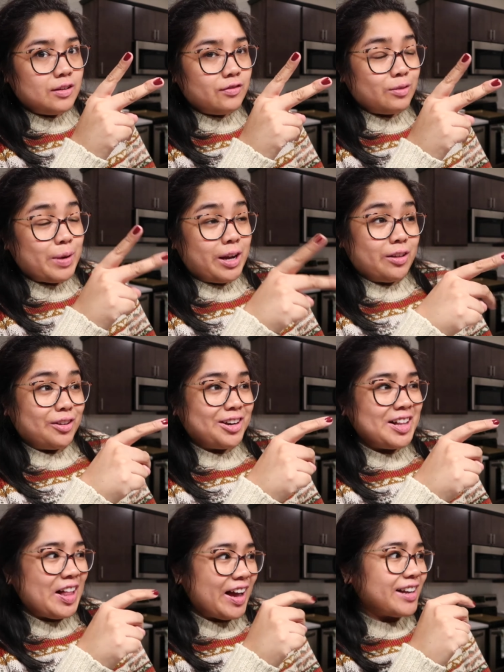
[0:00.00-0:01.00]
for my other
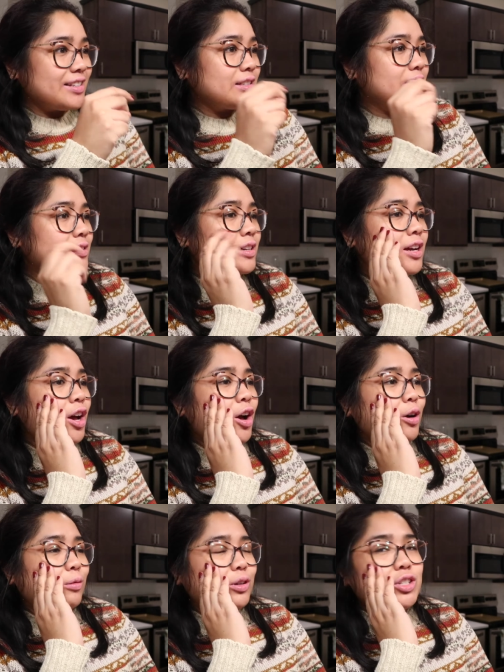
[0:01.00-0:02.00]
class,
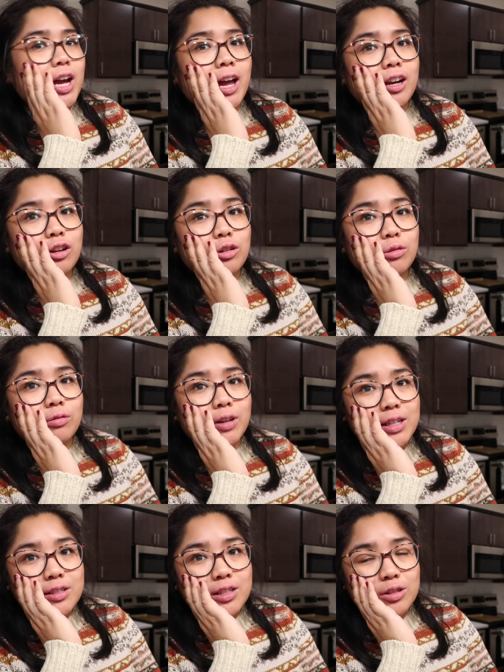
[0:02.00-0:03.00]
which I had a
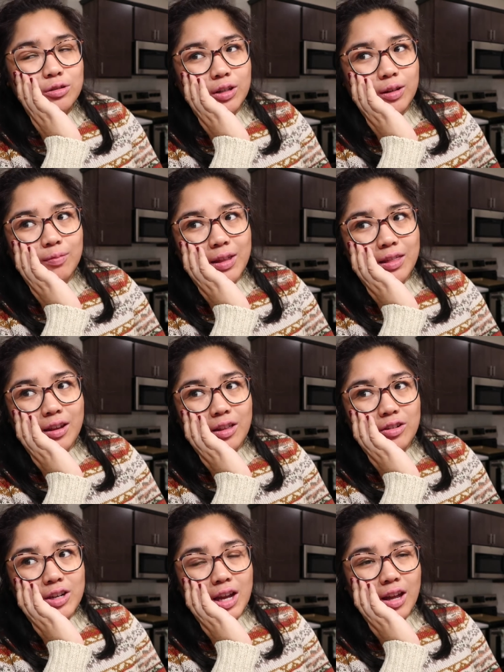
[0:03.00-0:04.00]
crazy dream the
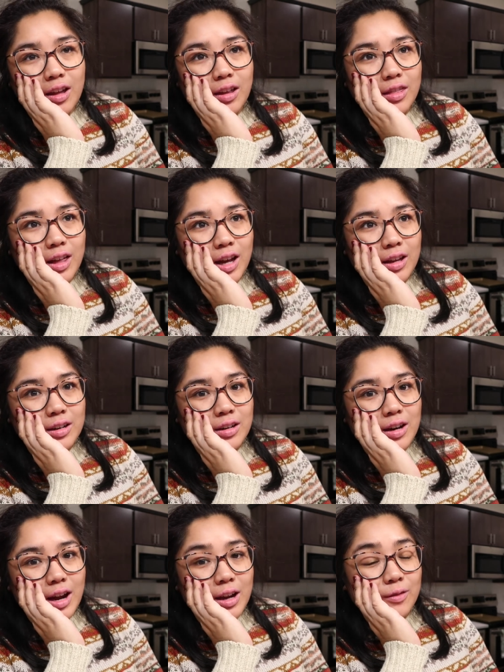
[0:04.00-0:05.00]
other day that
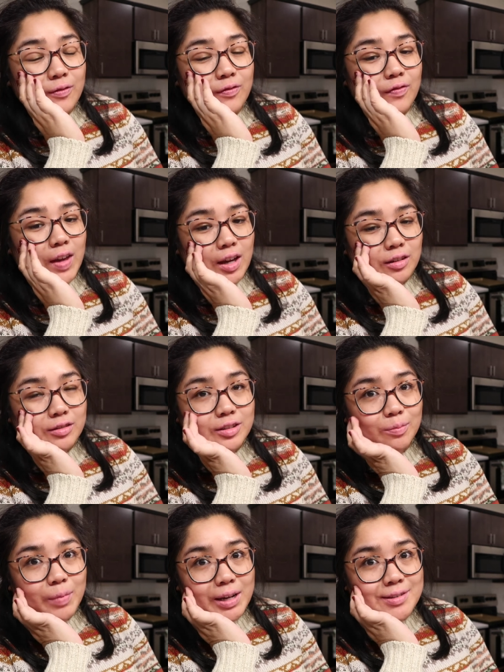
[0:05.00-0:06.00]
I
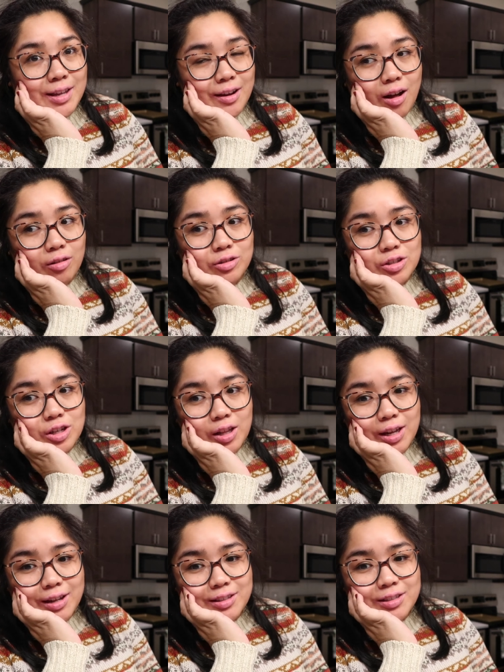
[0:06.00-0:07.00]
failed my psychology
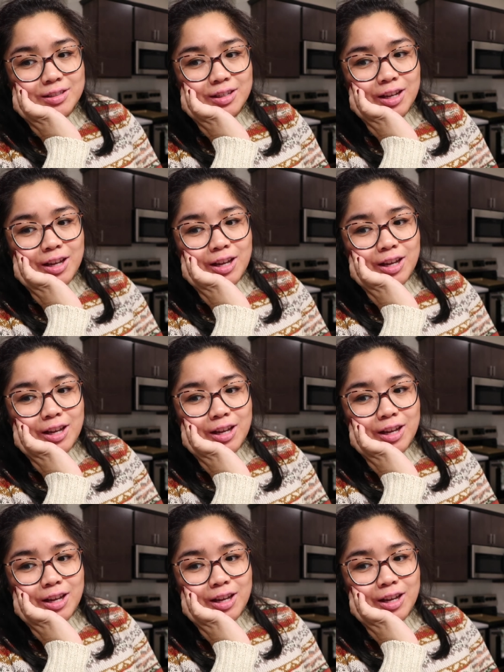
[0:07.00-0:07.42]
class.